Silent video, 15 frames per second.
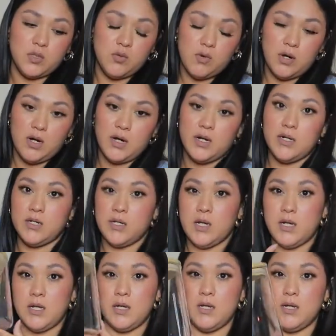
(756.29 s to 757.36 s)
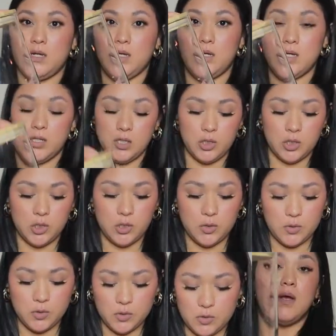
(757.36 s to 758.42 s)
That's one,
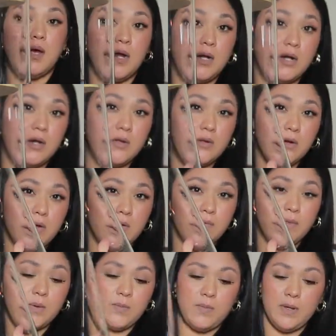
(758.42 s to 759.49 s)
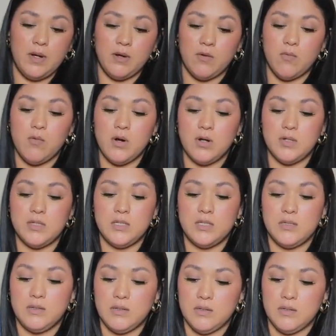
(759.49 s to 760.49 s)
two, another of the bigger ones.